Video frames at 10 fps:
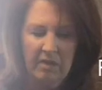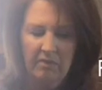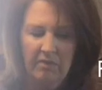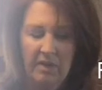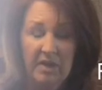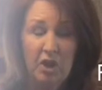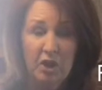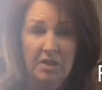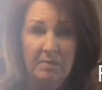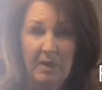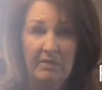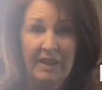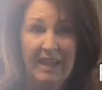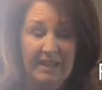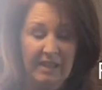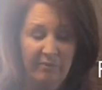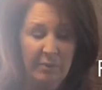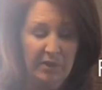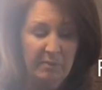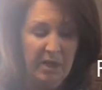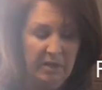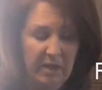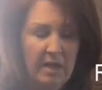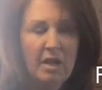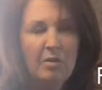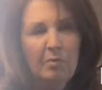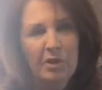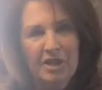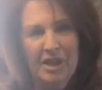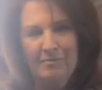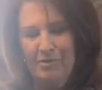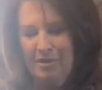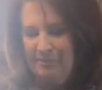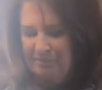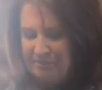of nuts by forgetting I put them on. Put a timer on.